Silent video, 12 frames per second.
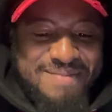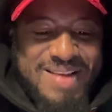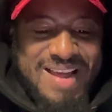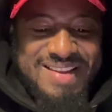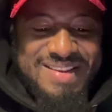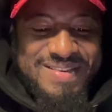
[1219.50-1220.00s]
I'm
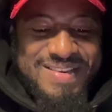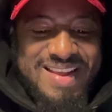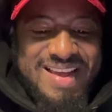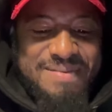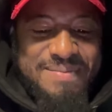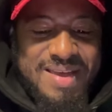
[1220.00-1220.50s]
not doing
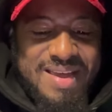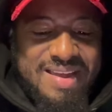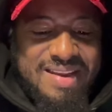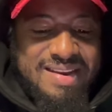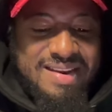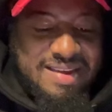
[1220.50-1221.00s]
that,
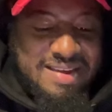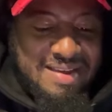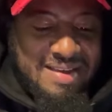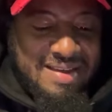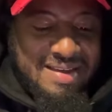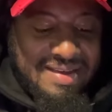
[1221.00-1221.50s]
man.
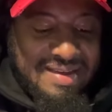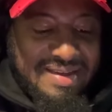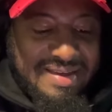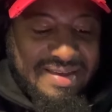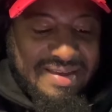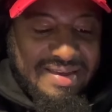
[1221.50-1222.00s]

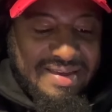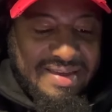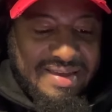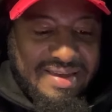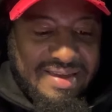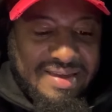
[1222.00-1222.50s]

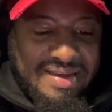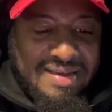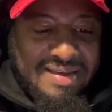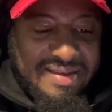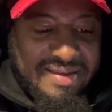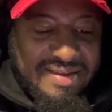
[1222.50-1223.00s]
Yeah.
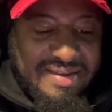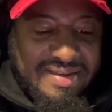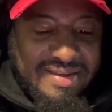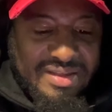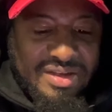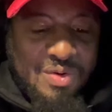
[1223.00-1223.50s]

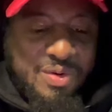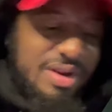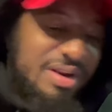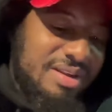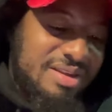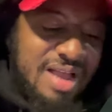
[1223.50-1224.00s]
It's
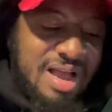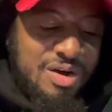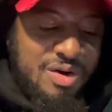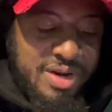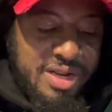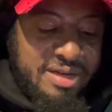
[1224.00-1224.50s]
going, it's not
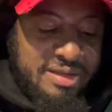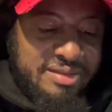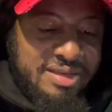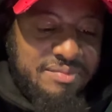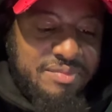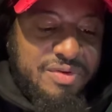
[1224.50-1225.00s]
going in the
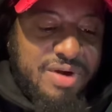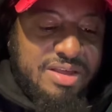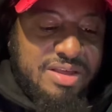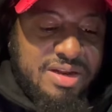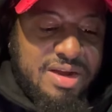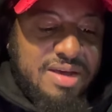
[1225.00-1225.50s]
same
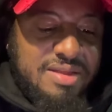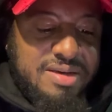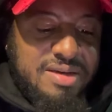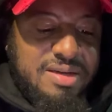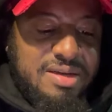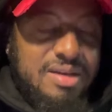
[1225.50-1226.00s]
direction
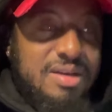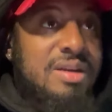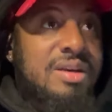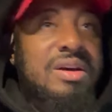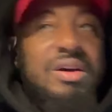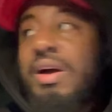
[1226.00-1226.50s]
either.
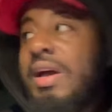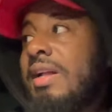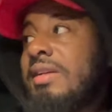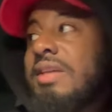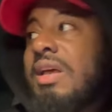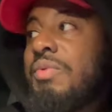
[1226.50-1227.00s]
Or
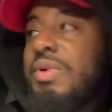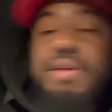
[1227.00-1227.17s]
else I would